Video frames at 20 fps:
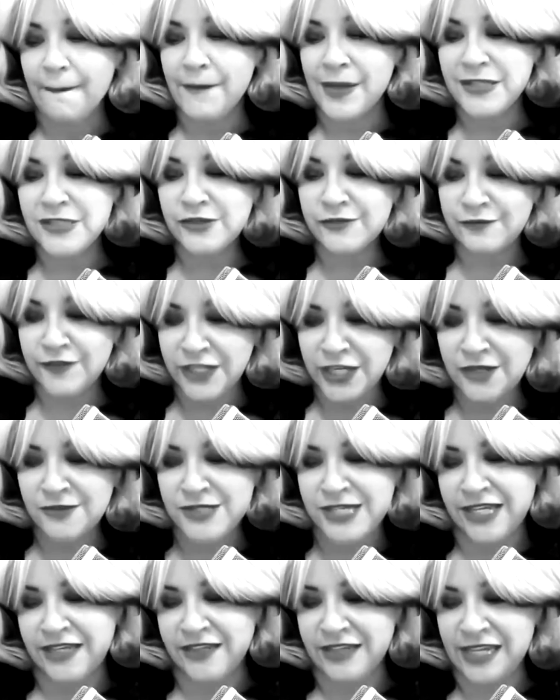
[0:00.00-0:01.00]
mental video
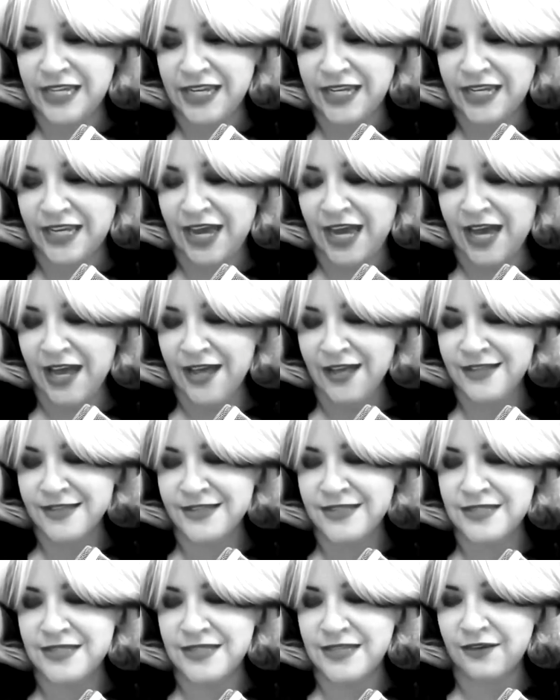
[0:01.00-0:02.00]
technique
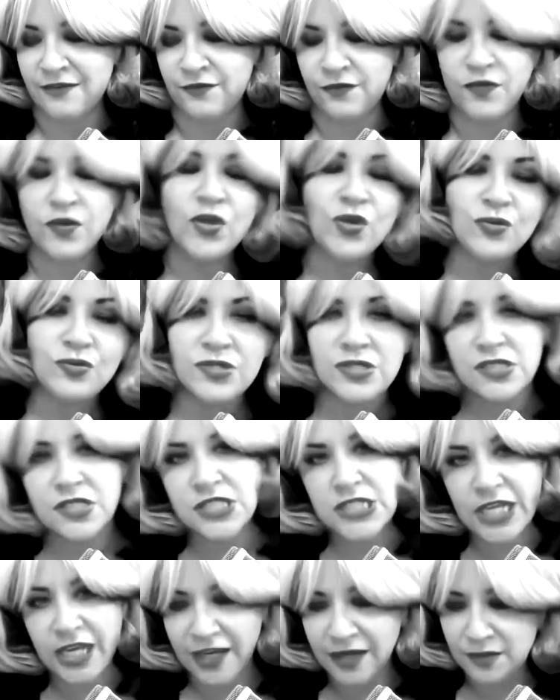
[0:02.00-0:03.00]
has a few
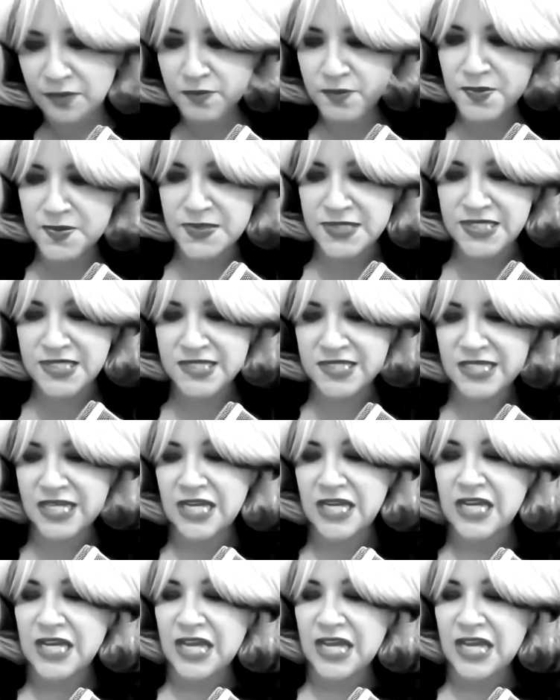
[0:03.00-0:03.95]
steps,